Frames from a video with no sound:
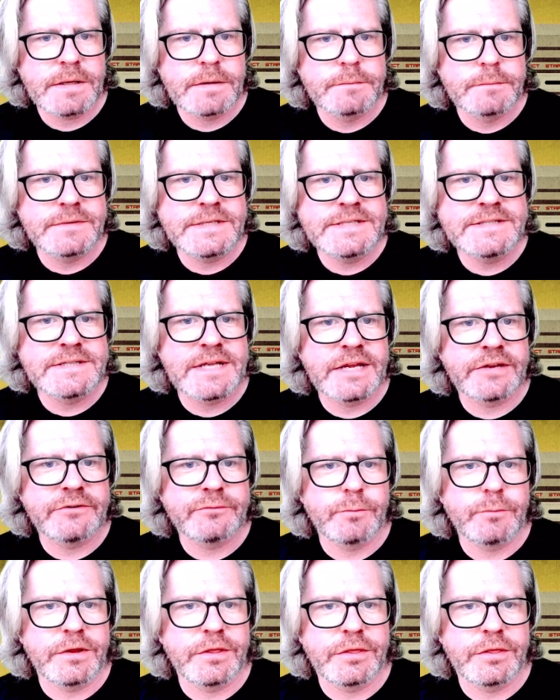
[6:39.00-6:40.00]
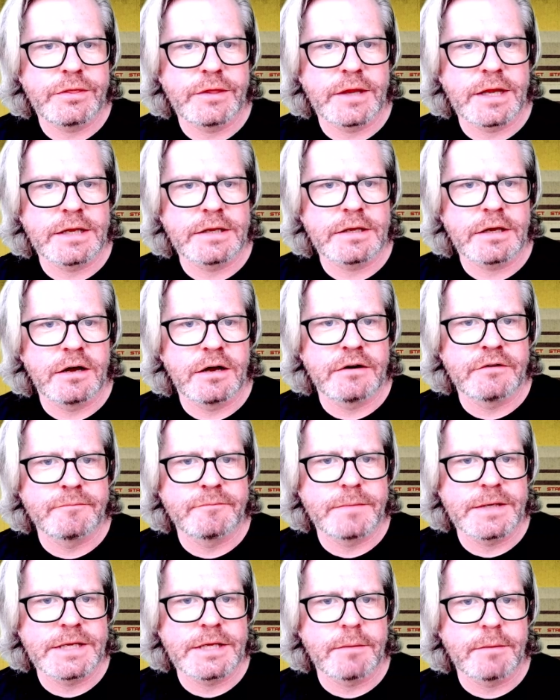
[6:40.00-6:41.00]
These days, we think
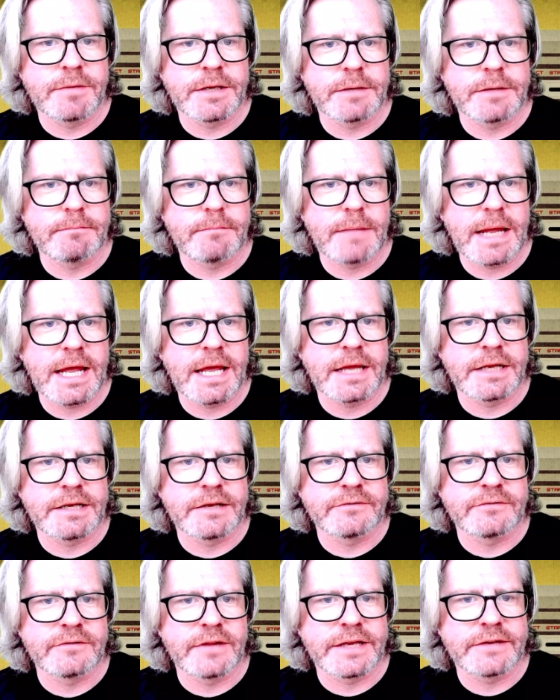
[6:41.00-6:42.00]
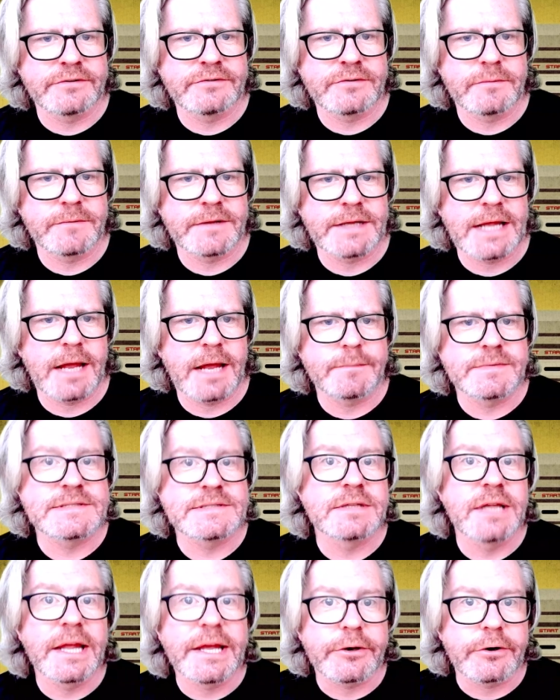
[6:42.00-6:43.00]
of becoming a man as like something that
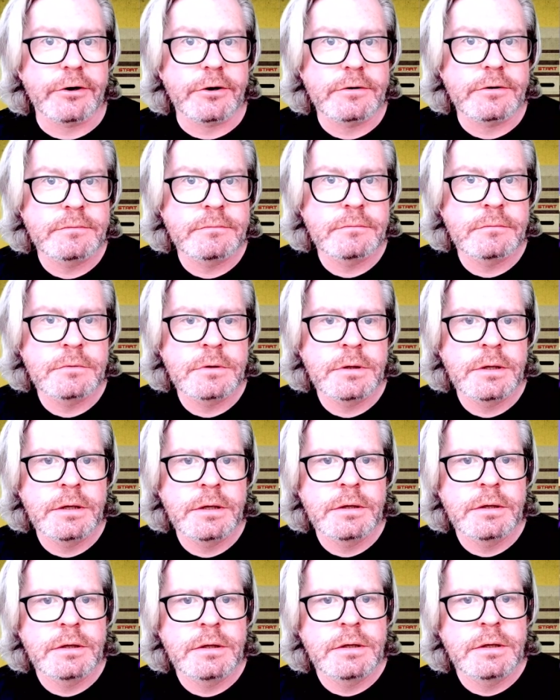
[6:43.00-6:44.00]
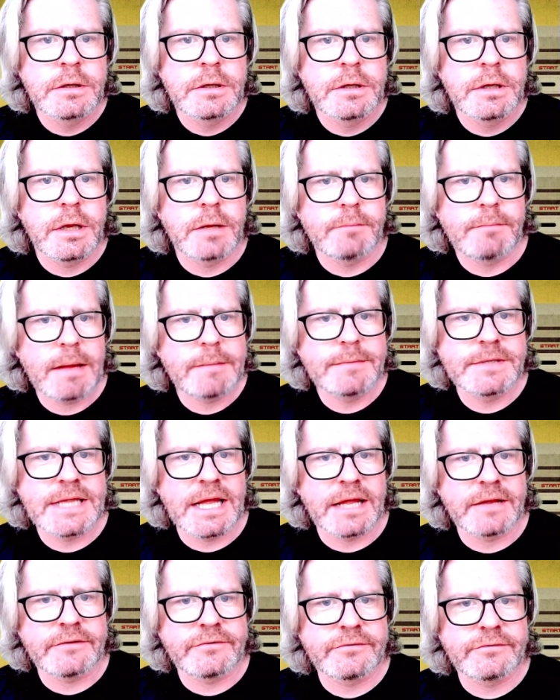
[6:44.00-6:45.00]
happens later. And maybe
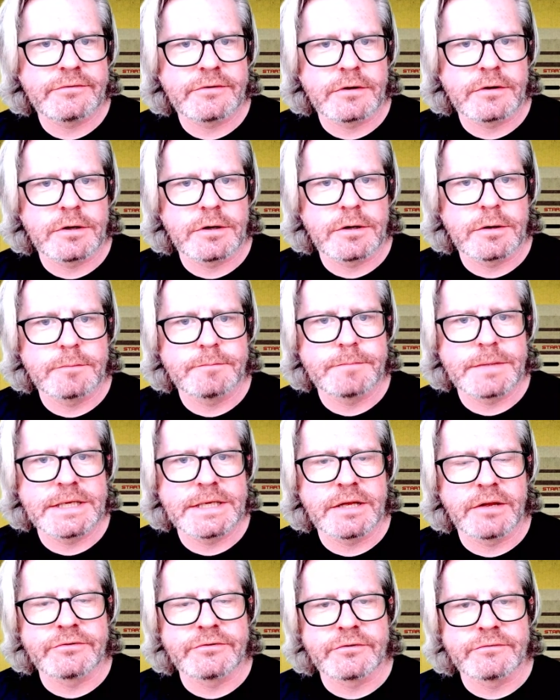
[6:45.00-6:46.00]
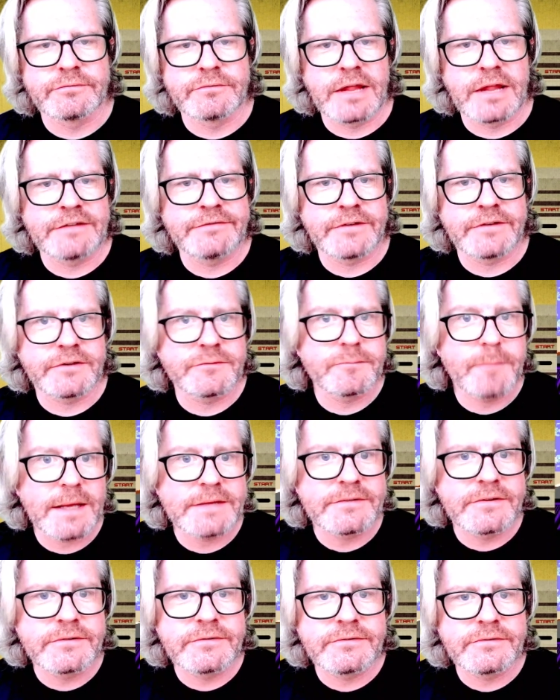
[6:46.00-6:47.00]
that's uh, because of life
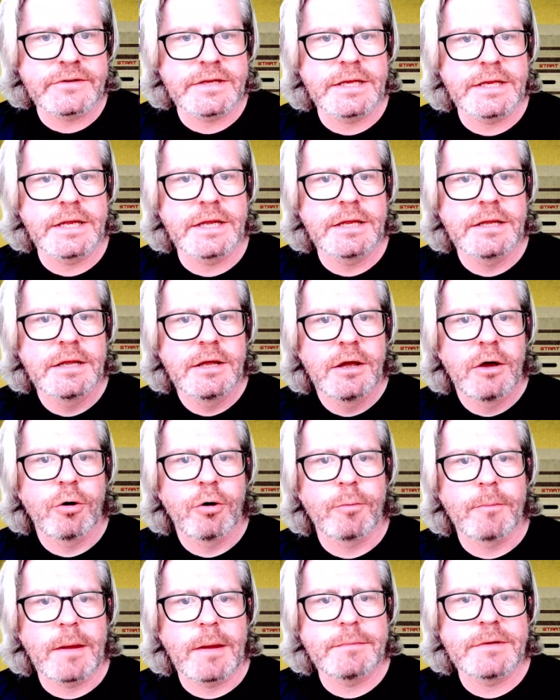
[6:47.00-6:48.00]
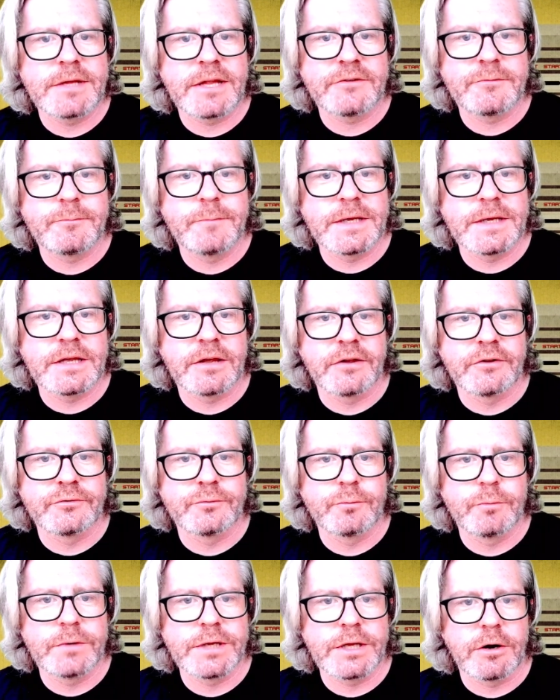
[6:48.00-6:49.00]
expectancy, or maybe that's
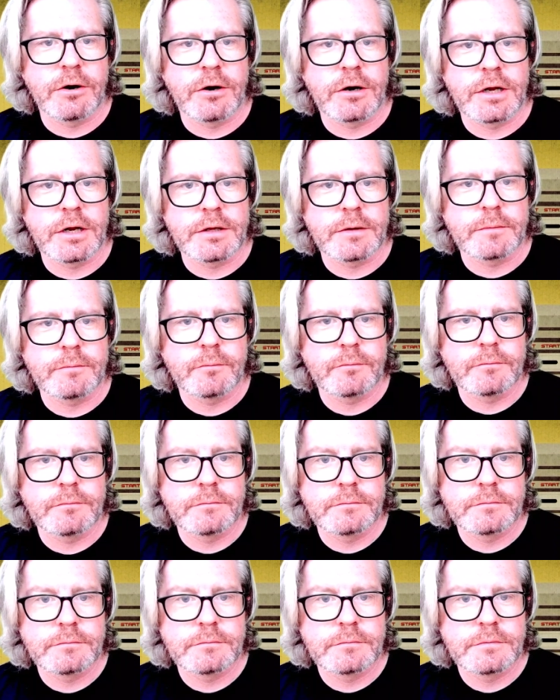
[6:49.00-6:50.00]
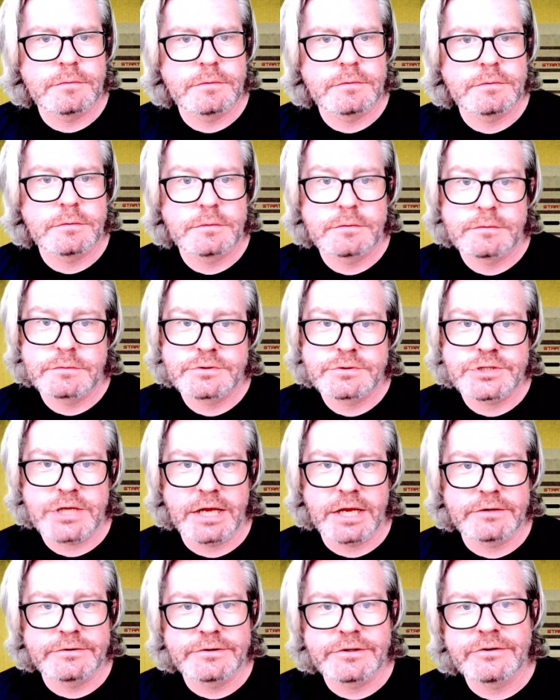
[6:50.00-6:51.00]
because we are um,
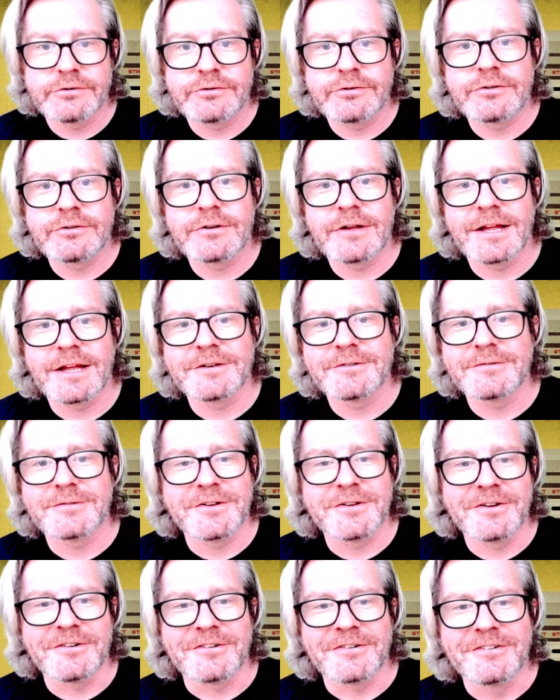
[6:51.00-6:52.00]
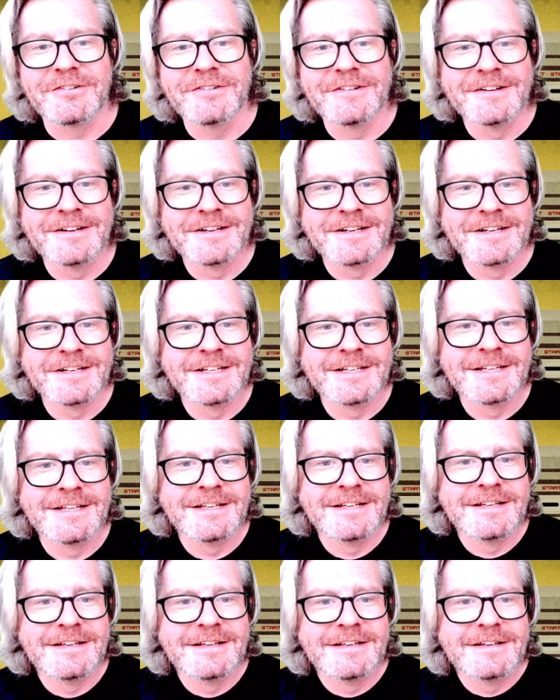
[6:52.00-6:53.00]
childish. I don't know.
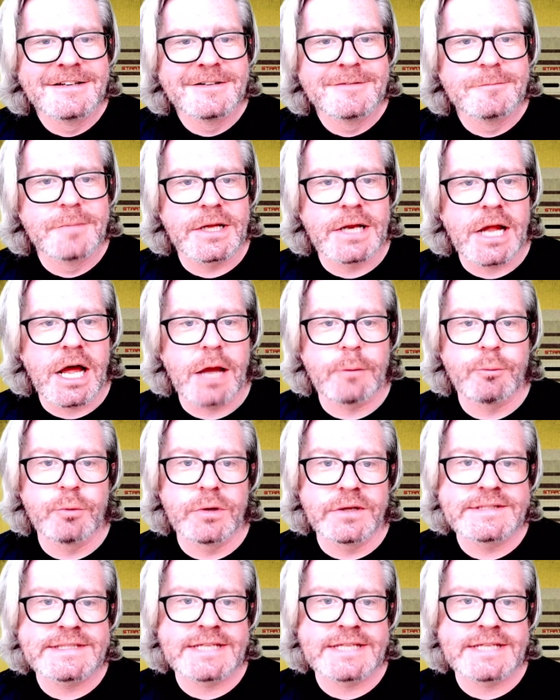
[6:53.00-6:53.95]
But I will